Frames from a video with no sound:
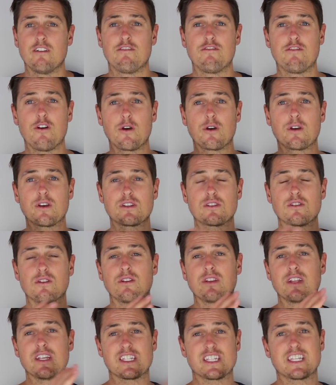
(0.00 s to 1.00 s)
focus
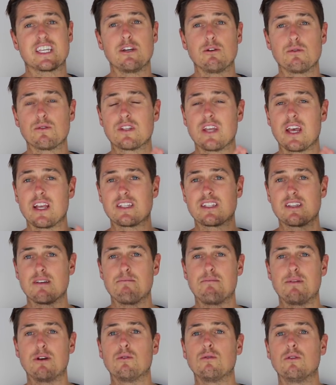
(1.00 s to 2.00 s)
on the skill sets
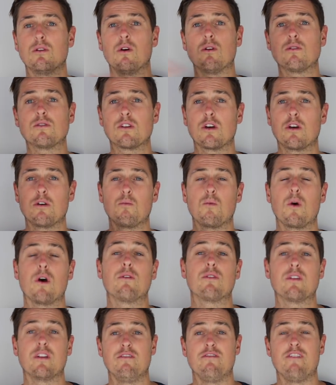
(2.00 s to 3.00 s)
that build long-term
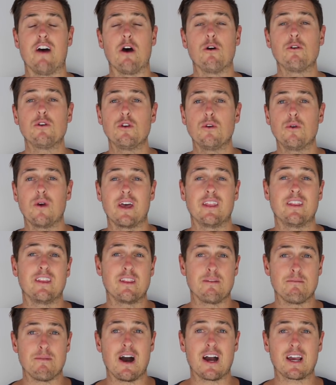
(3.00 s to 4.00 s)
wealth and value and that
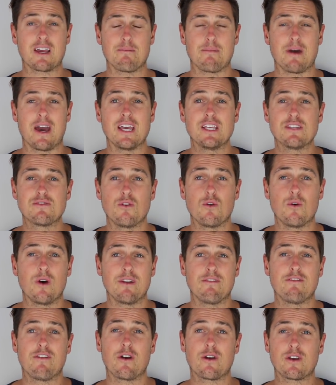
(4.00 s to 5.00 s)
the market pays for,
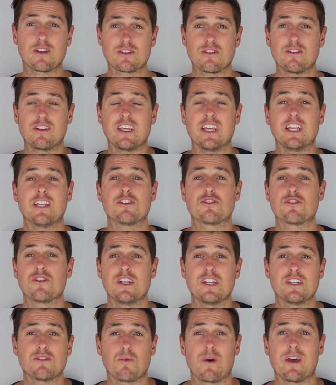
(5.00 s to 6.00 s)
and focus on the
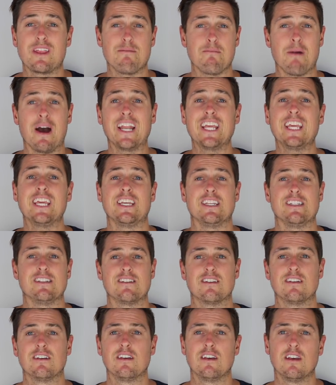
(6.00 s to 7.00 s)
industries where the money
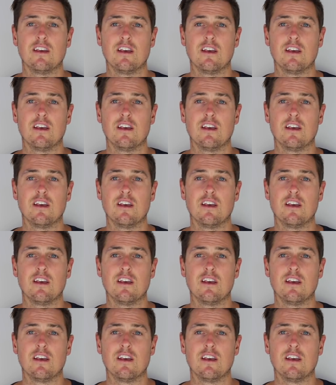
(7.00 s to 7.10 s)
is.